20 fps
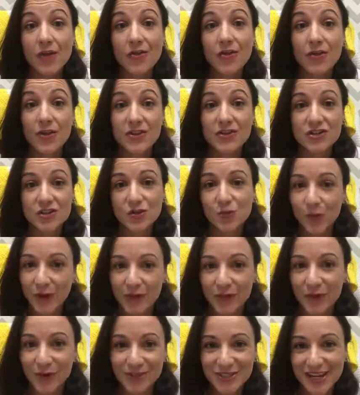this is
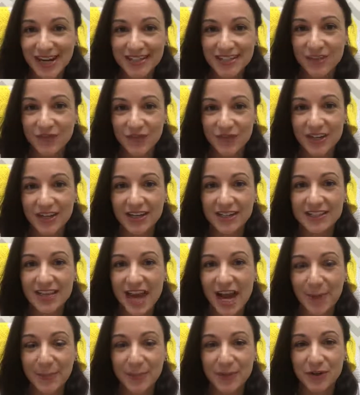when those kinds of things
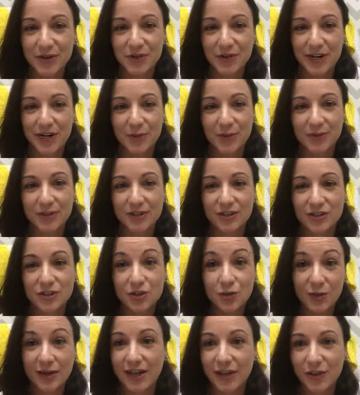happen, right? When there's
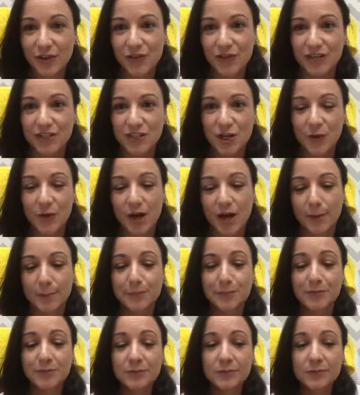20 other things going on.